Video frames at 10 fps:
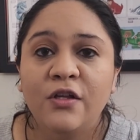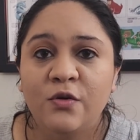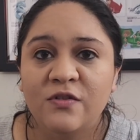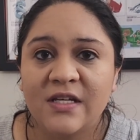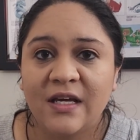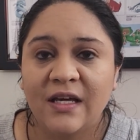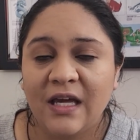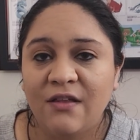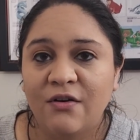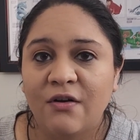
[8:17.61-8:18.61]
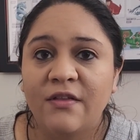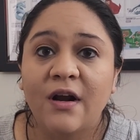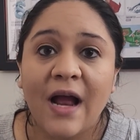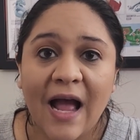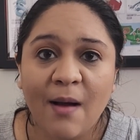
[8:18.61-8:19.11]
using either
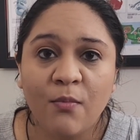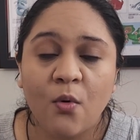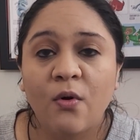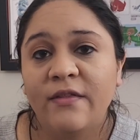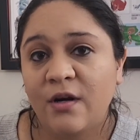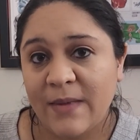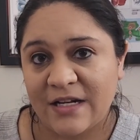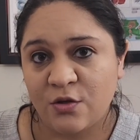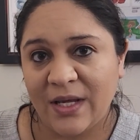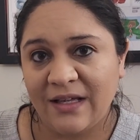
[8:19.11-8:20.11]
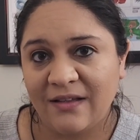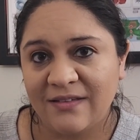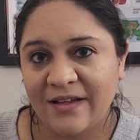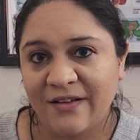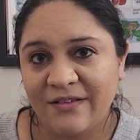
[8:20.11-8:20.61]
their app or their matchmaking
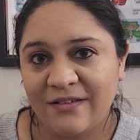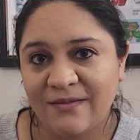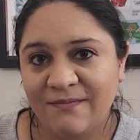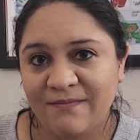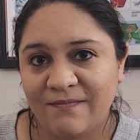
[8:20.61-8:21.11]
skills.